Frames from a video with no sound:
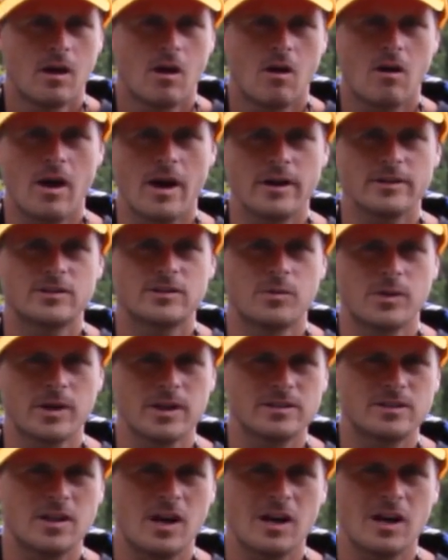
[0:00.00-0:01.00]
All right, so we're
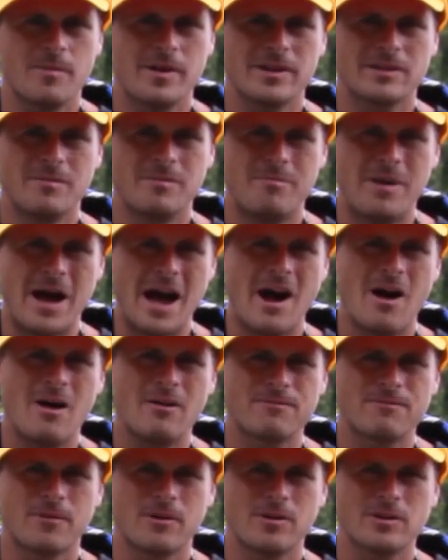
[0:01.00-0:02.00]
gonna talk about the
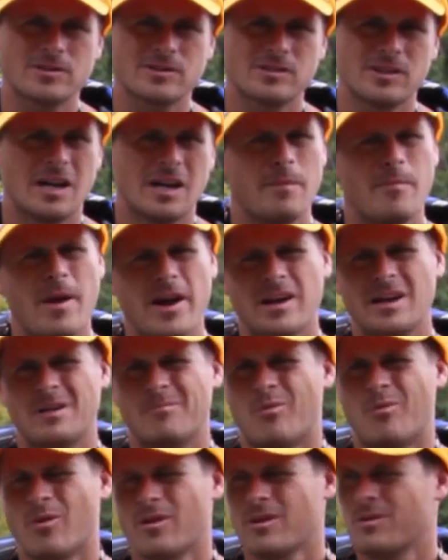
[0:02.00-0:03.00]
bow first, and I'm not gonna
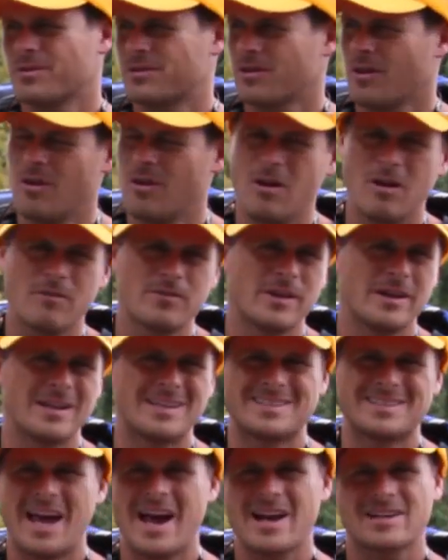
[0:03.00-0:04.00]
bore you with all the
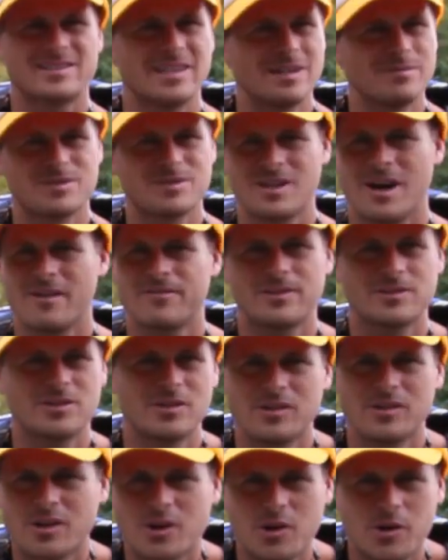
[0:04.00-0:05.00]
exact same stuff that's
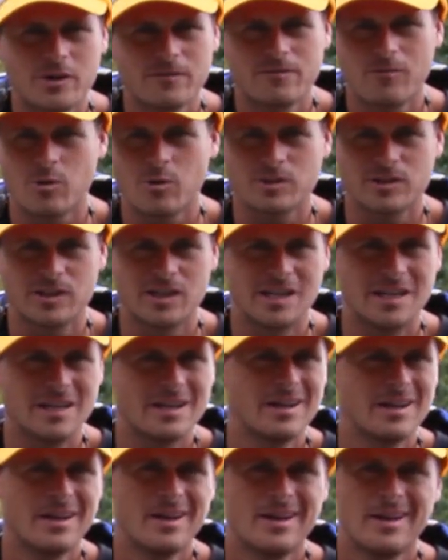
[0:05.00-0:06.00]
on the Cuda
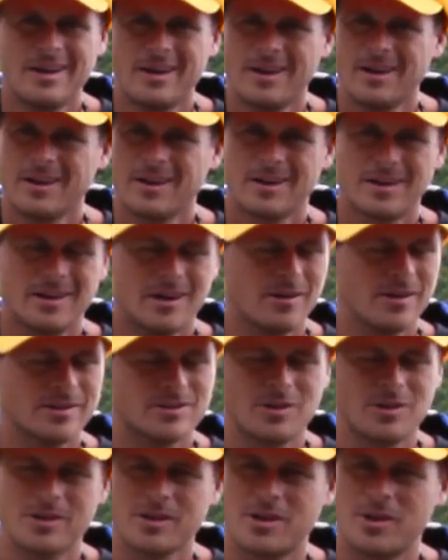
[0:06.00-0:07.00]
14, you know,
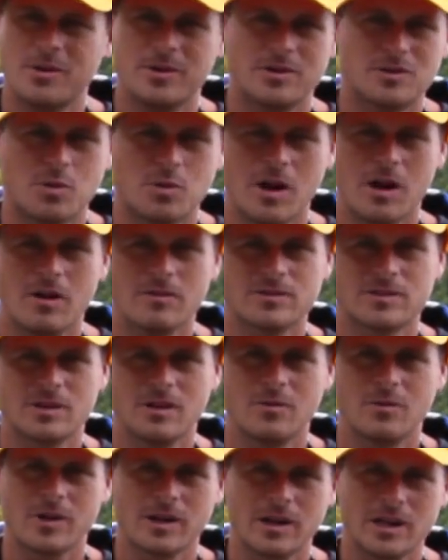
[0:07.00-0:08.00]
that's on the Cuda 12.
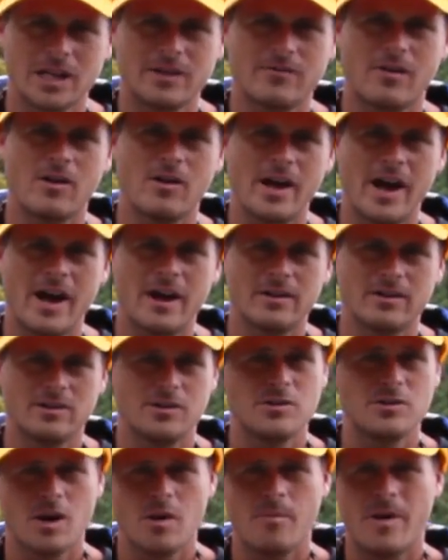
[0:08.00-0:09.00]
So we're gonna leave all that.
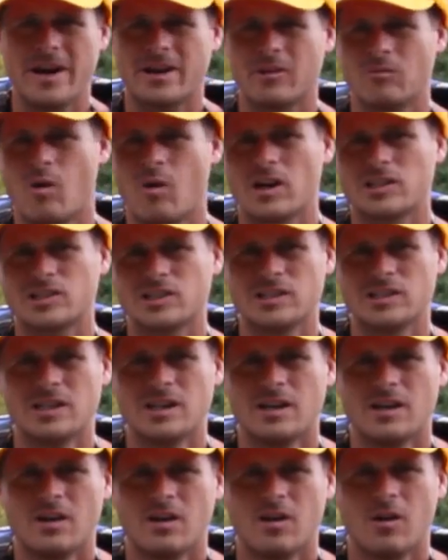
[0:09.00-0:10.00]
You can go back and watch it
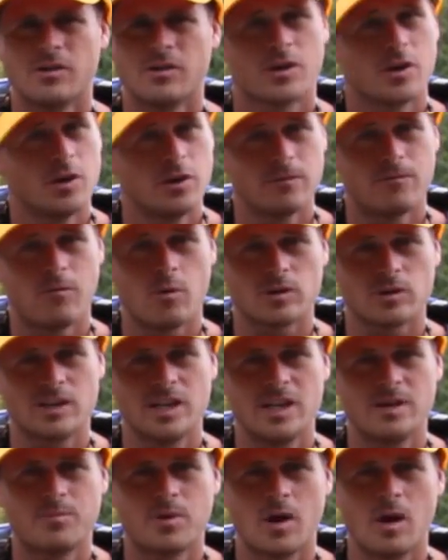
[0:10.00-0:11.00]
on the Cuda
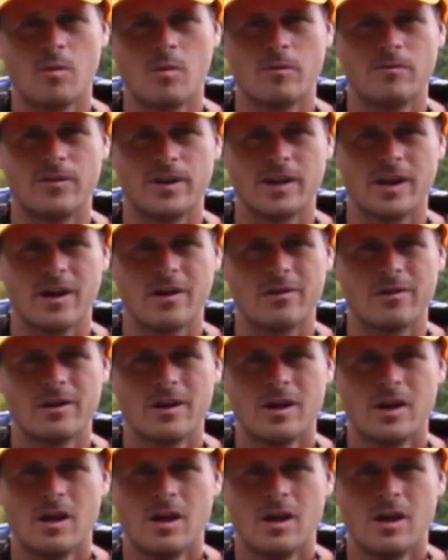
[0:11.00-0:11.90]
14 promo video.